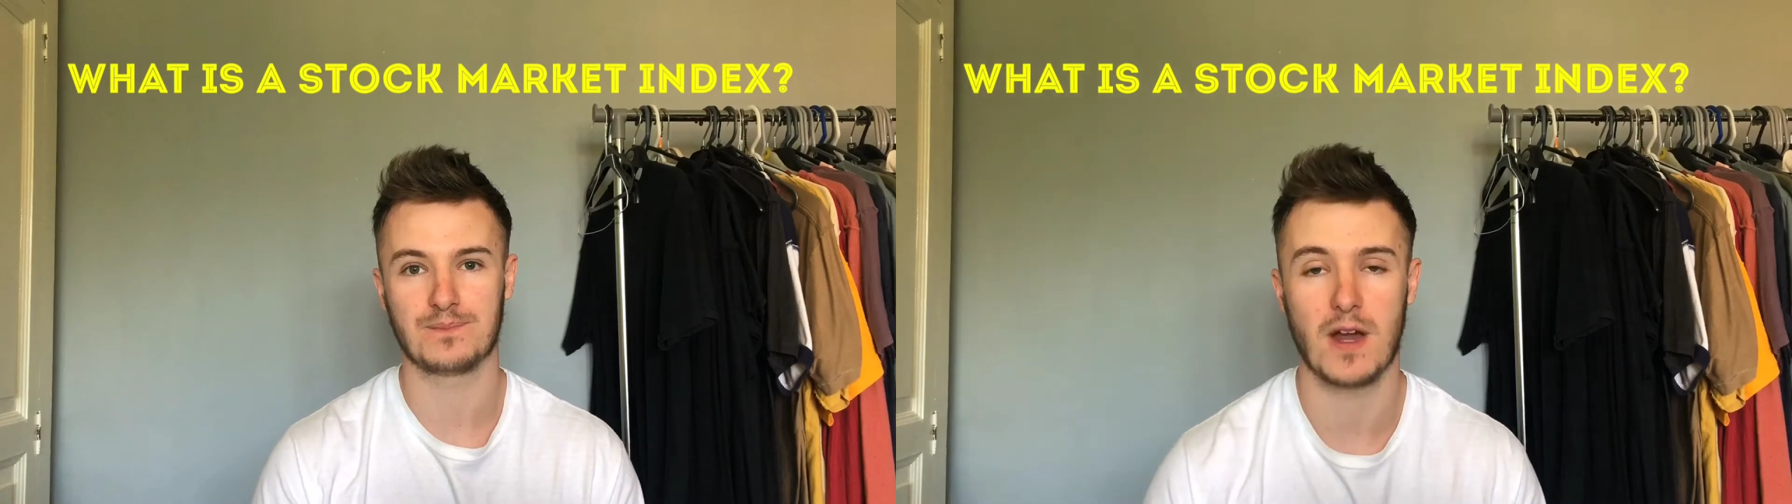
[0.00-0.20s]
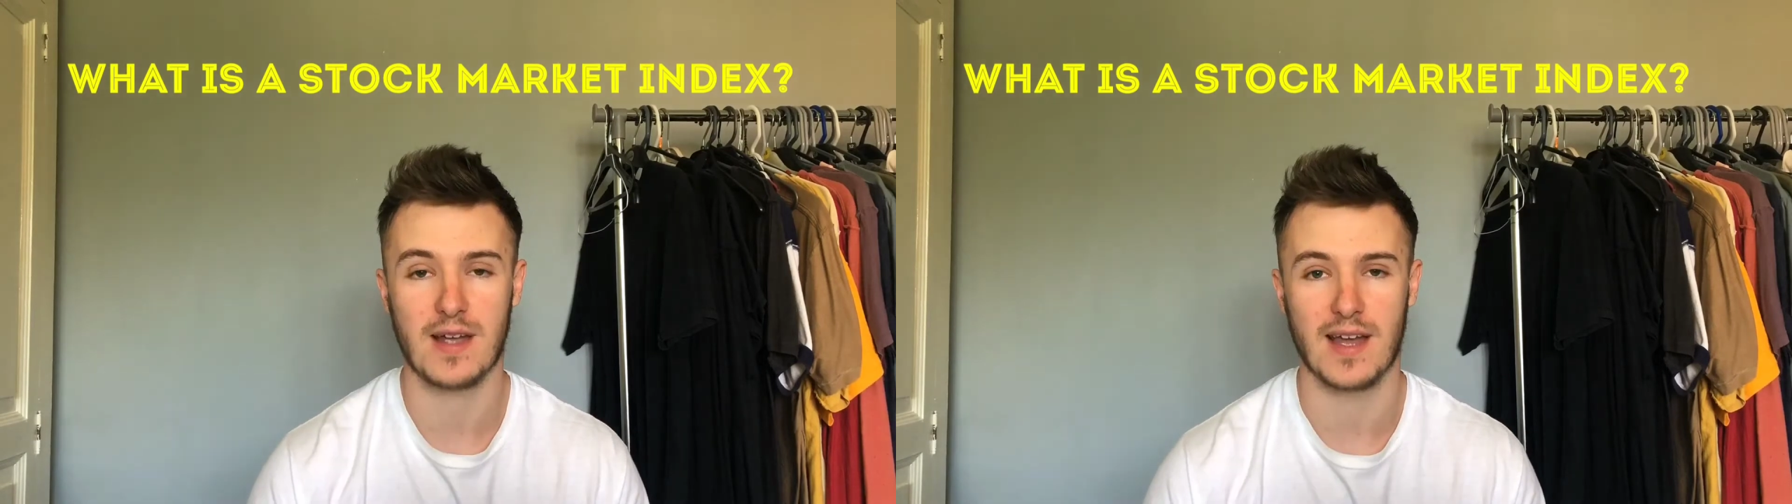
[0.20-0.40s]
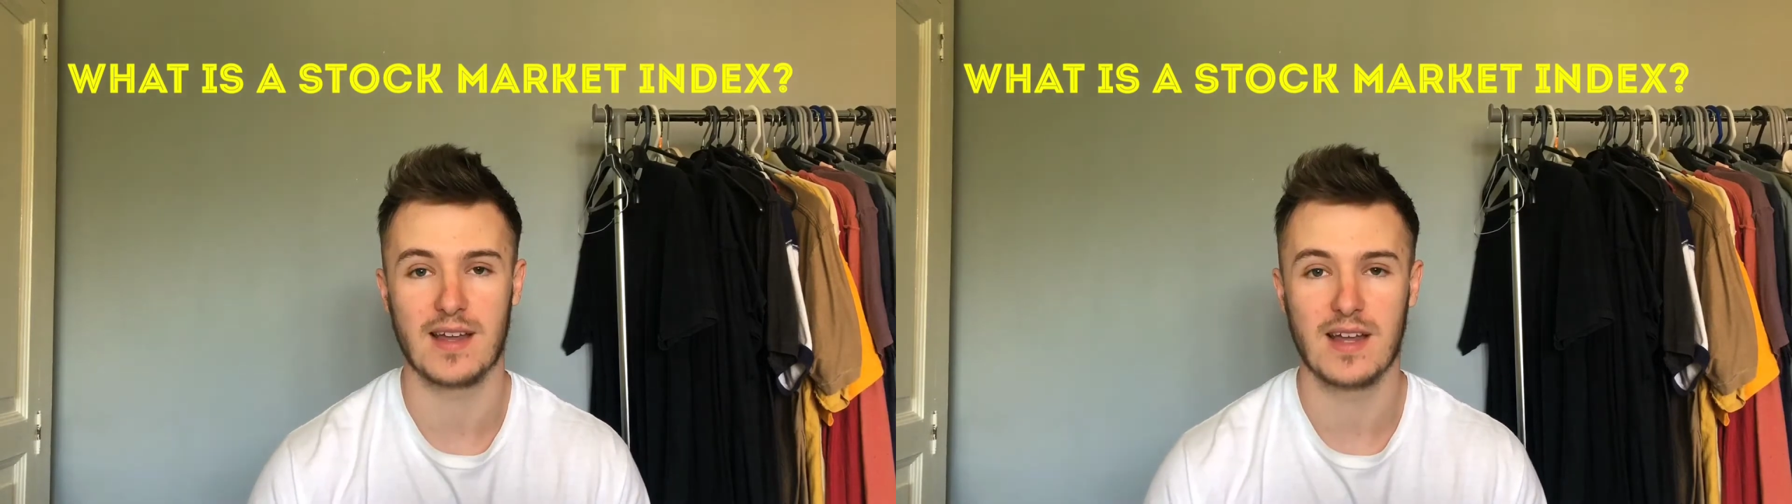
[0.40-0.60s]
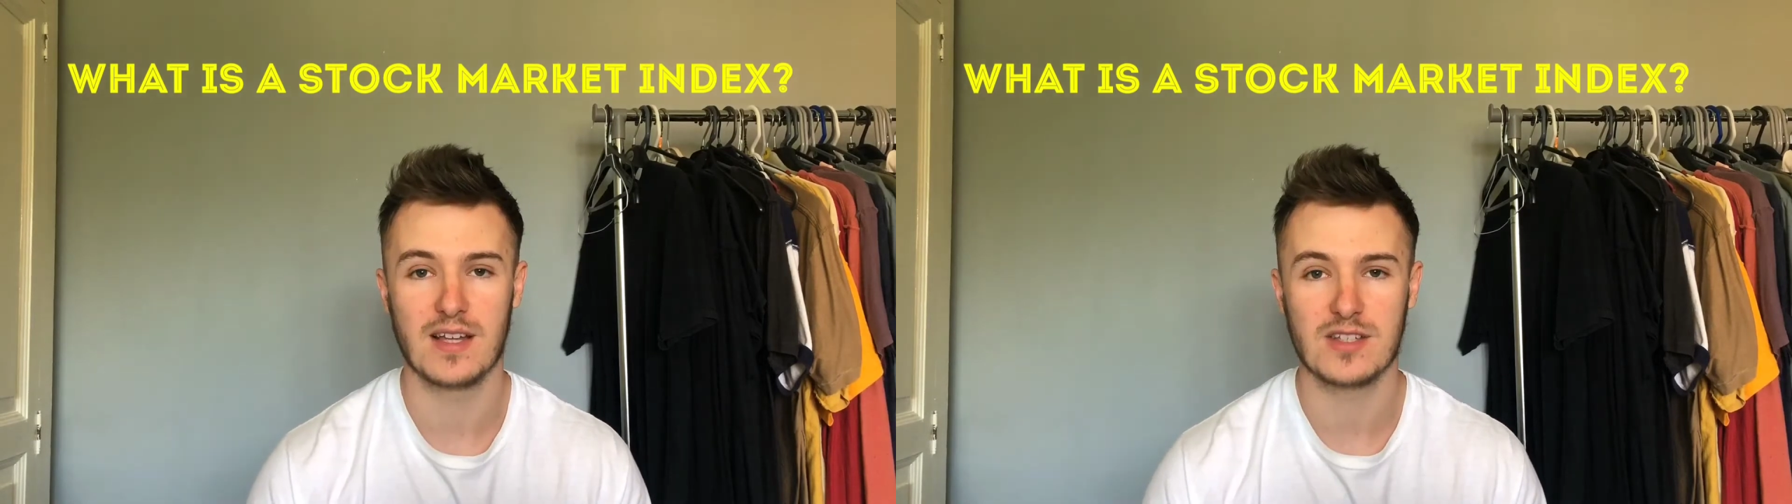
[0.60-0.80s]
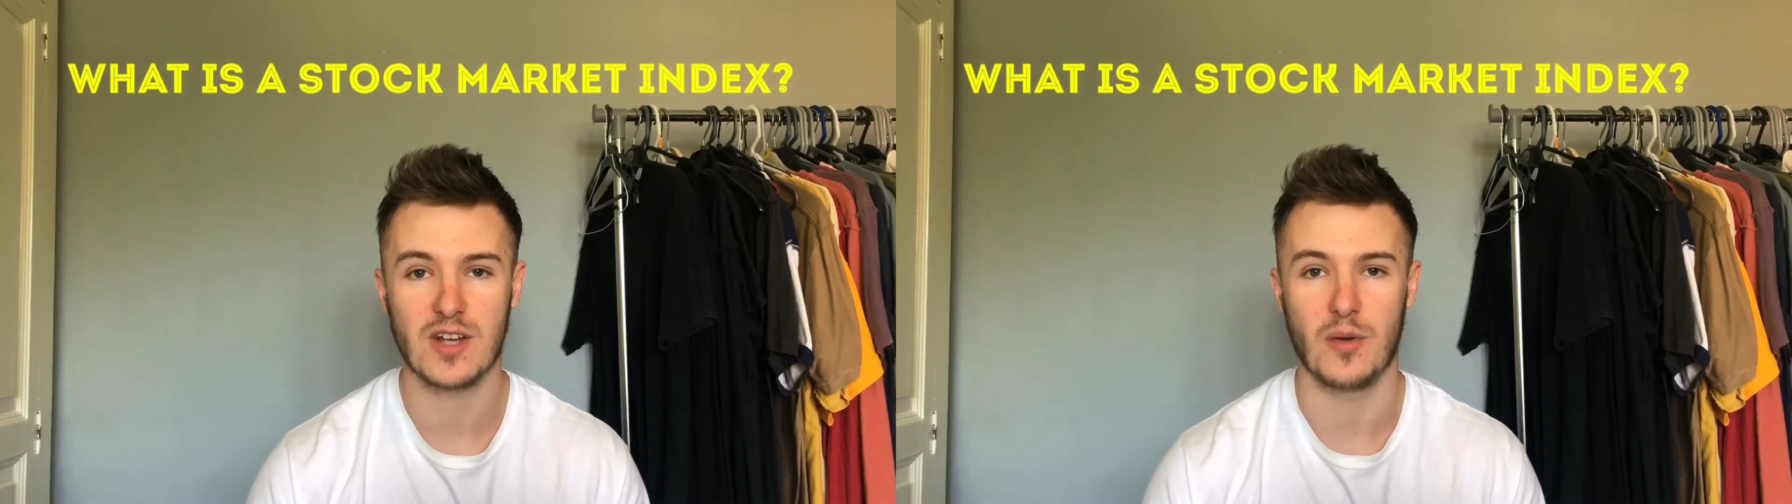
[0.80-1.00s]
Okay,
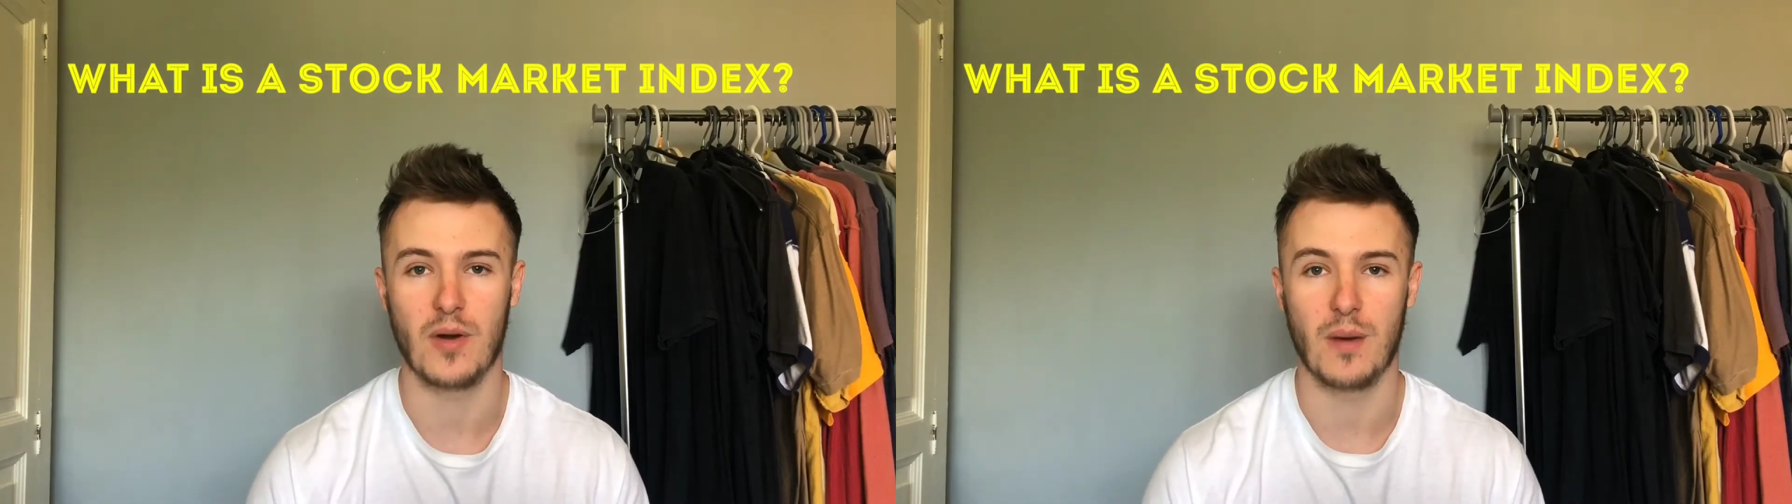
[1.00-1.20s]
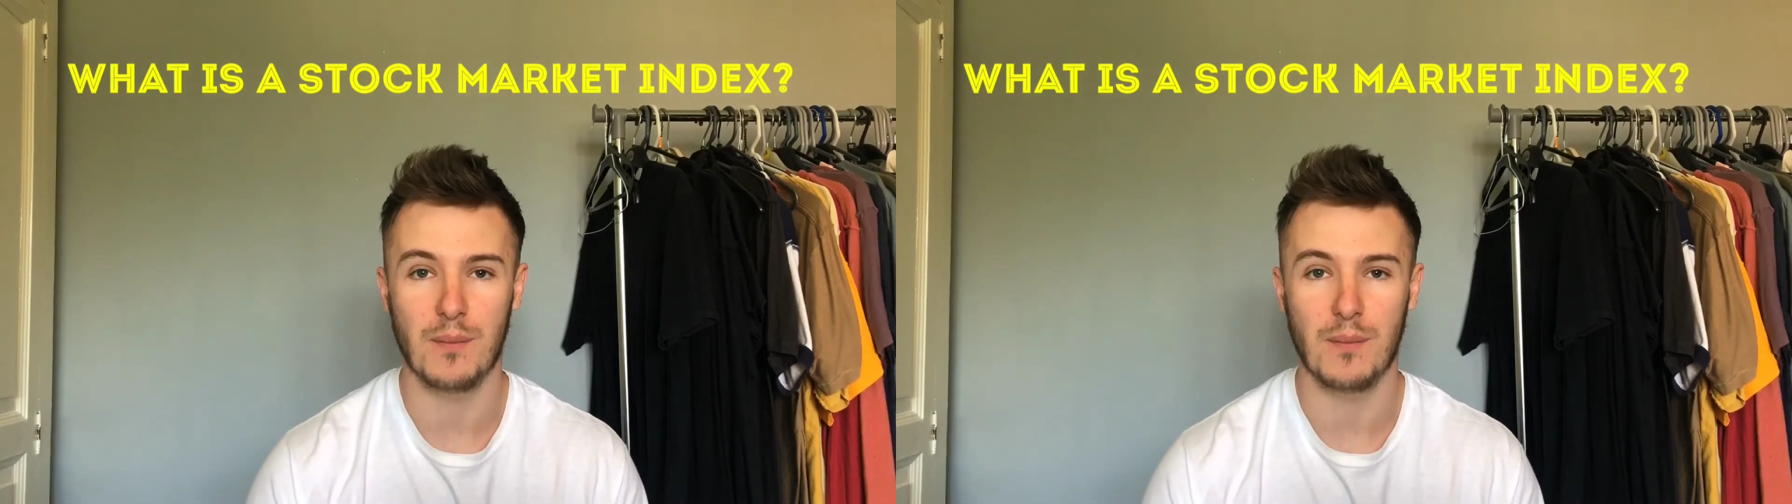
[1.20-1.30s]
so a